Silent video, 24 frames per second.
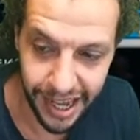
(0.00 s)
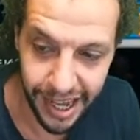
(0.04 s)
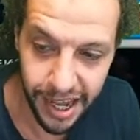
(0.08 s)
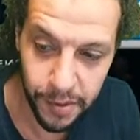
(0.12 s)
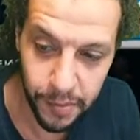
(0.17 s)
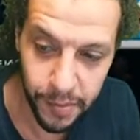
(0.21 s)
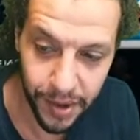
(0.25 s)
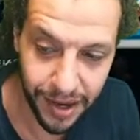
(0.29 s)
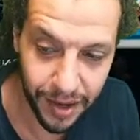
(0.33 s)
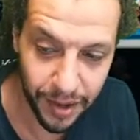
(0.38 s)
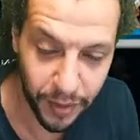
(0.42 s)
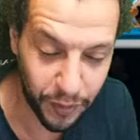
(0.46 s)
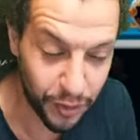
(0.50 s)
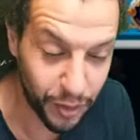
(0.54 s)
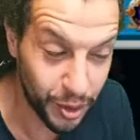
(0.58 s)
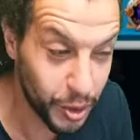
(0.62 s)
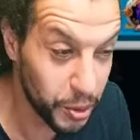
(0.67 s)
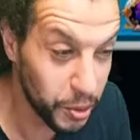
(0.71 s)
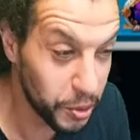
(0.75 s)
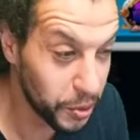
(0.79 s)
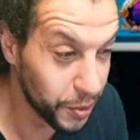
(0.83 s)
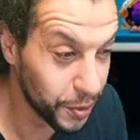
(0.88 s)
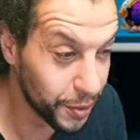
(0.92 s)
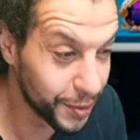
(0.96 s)
Yeah, man, if
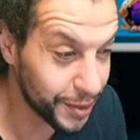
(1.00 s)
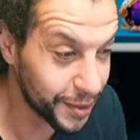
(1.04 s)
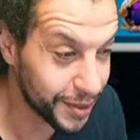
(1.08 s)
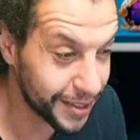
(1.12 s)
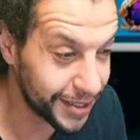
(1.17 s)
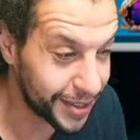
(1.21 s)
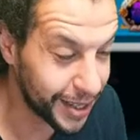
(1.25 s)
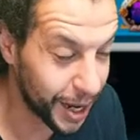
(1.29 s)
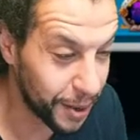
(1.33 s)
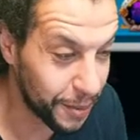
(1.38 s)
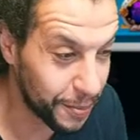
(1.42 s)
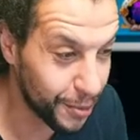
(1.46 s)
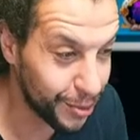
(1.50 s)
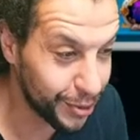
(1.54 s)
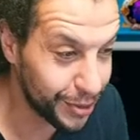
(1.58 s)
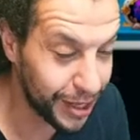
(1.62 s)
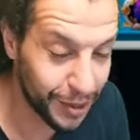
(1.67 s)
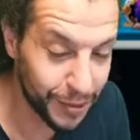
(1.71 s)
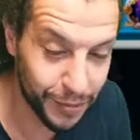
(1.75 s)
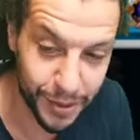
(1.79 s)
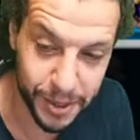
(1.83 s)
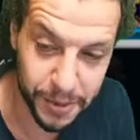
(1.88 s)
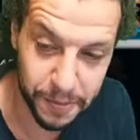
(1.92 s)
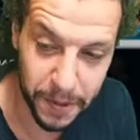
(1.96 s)
you
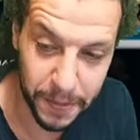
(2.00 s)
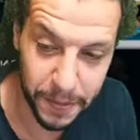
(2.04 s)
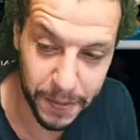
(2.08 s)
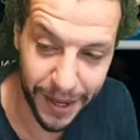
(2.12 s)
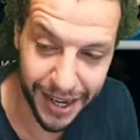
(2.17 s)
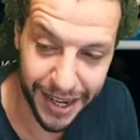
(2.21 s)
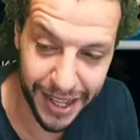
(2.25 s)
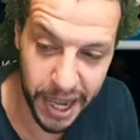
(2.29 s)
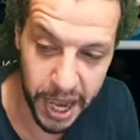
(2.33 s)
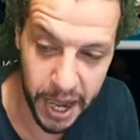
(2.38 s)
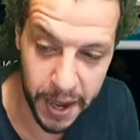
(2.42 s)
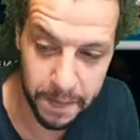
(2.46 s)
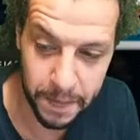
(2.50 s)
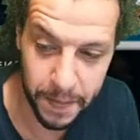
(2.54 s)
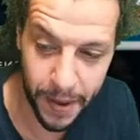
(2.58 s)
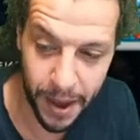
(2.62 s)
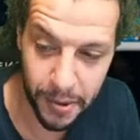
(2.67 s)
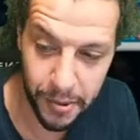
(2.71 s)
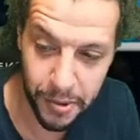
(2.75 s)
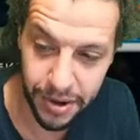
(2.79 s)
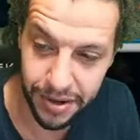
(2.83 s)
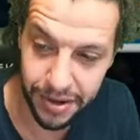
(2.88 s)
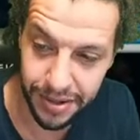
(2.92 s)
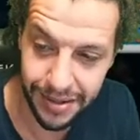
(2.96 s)
teleport in with Pippa and you have
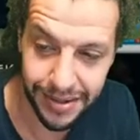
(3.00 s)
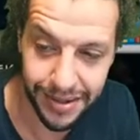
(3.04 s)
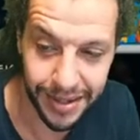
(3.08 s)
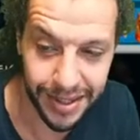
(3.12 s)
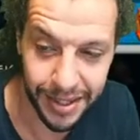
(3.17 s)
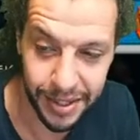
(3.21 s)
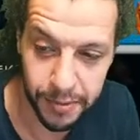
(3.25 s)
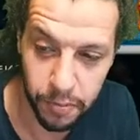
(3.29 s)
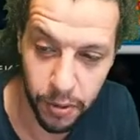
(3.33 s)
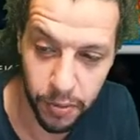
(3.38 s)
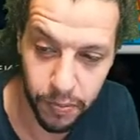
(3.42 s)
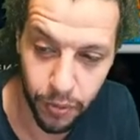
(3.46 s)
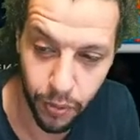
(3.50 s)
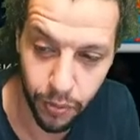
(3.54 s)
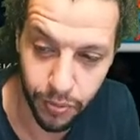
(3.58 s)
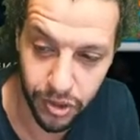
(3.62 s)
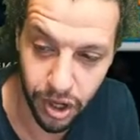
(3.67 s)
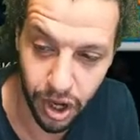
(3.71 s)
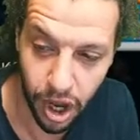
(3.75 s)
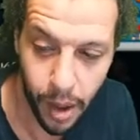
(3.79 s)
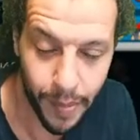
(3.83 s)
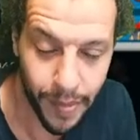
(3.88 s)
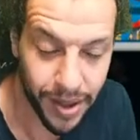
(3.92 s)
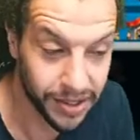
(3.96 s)
power, it's, it's boom
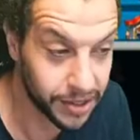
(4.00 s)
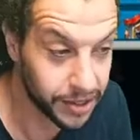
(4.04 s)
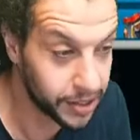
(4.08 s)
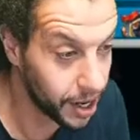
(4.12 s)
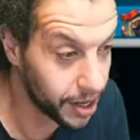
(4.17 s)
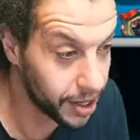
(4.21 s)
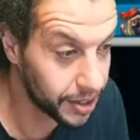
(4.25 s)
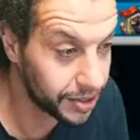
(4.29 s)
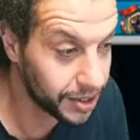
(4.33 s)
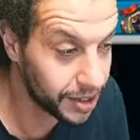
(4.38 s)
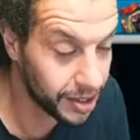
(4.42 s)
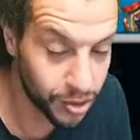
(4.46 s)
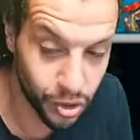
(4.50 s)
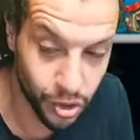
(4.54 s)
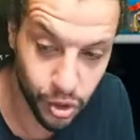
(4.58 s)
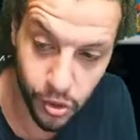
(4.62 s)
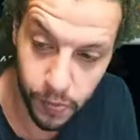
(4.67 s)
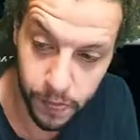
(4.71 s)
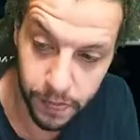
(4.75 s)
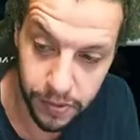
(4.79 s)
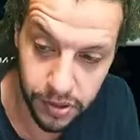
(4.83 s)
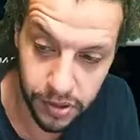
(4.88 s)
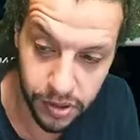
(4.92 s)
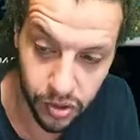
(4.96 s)
boom time. His Garrison is
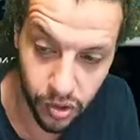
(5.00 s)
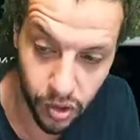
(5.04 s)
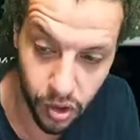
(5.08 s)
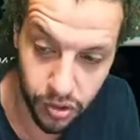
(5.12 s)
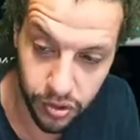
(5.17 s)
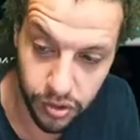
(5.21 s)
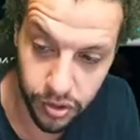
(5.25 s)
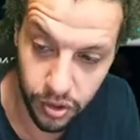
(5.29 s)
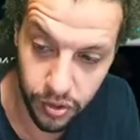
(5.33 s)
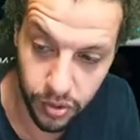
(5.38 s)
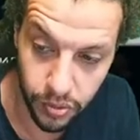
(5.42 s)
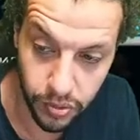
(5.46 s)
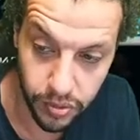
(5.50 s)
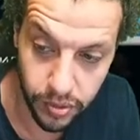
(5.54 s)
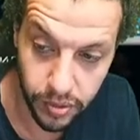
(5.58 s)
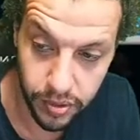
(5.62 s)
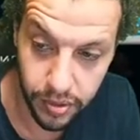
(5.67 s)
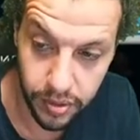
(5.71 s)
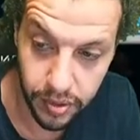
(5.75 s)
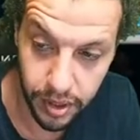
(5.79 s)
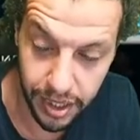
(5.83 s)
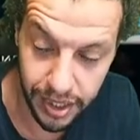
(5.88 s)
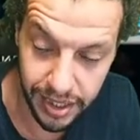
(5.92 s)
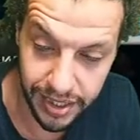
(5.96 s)
super strong too.
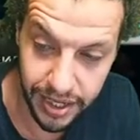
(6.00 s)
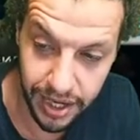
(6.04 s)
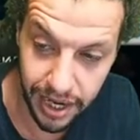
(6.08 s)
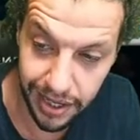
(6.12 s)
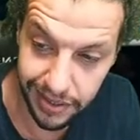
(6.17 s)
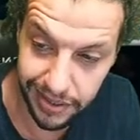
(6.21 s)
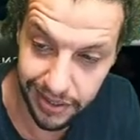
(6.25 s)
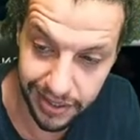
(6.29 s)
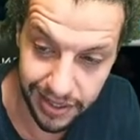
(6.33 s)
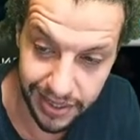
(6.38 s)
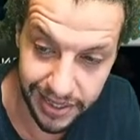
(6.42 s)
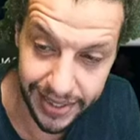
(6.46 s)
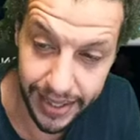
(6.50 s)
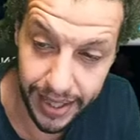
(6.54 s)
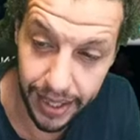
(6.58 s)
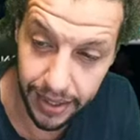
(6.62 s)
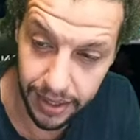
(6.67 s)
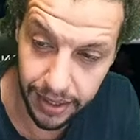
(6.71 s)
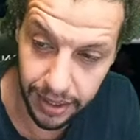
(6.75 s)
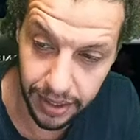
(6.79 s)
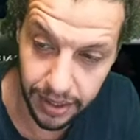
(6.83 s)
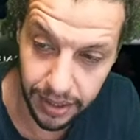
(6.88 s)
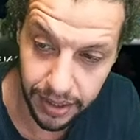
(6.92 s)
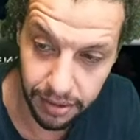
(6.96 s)
His Garrison is
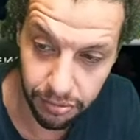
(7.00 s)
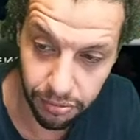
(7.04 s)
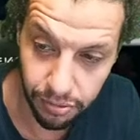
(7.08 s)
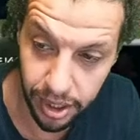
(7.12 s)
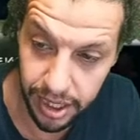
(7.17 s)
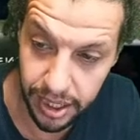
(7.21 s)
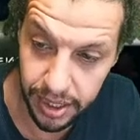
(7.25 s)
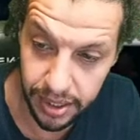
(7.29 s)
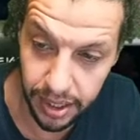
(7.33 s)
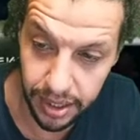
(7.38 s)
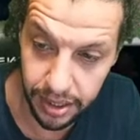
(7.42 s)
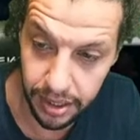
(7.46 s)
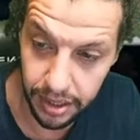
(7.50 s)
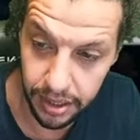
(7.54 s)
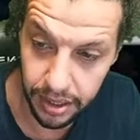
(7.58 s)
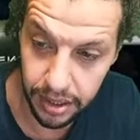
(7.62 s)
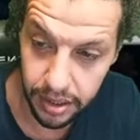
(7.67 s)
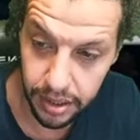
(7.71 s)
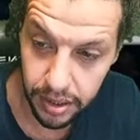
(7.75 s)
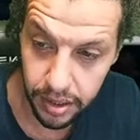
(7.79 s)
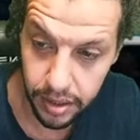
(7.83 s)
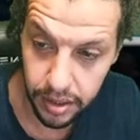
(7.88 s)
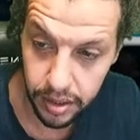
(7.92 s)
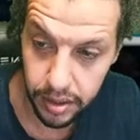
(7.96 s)
deadly, really
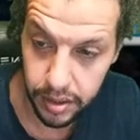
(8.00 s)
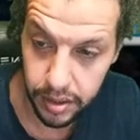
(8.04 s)
deadly.